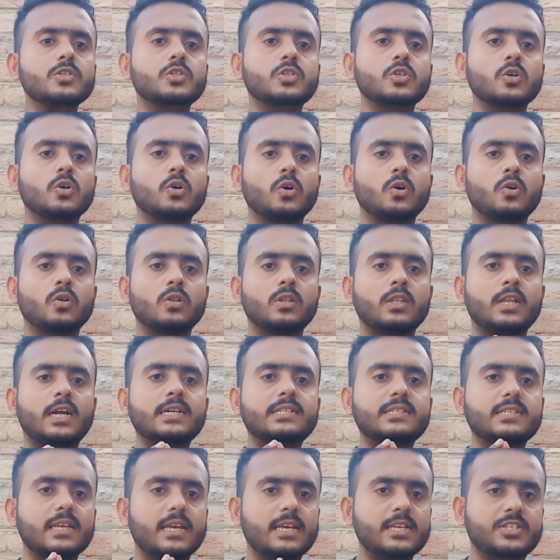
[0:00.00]
So
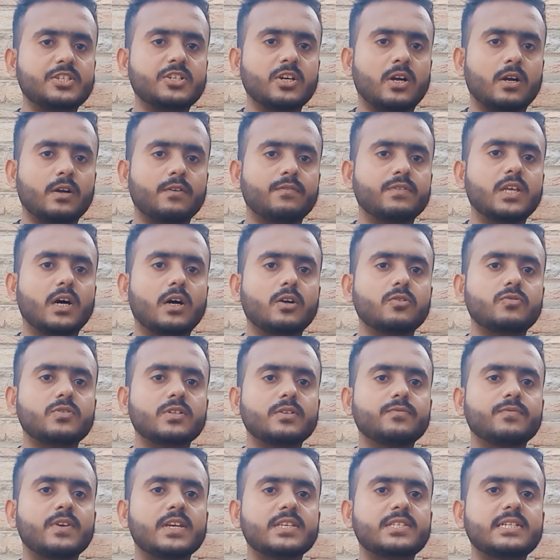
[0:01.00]
let's start without
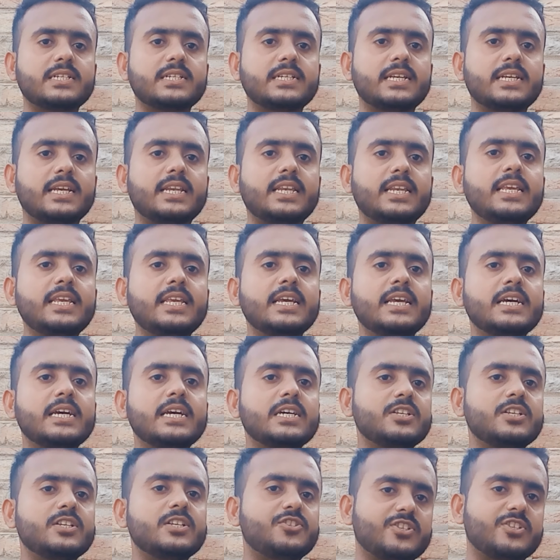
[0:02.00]
wasting any
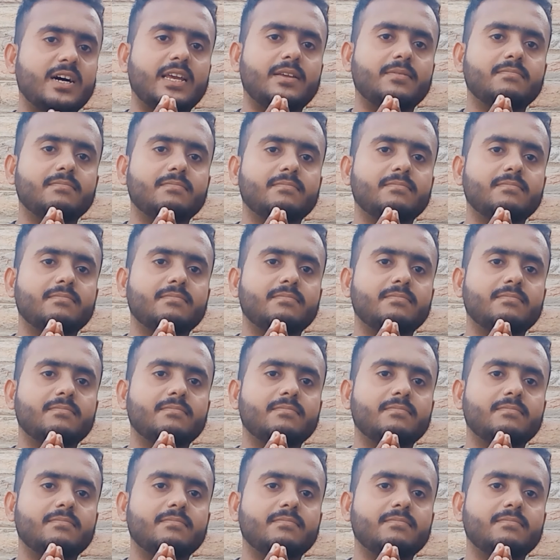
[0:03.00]
time.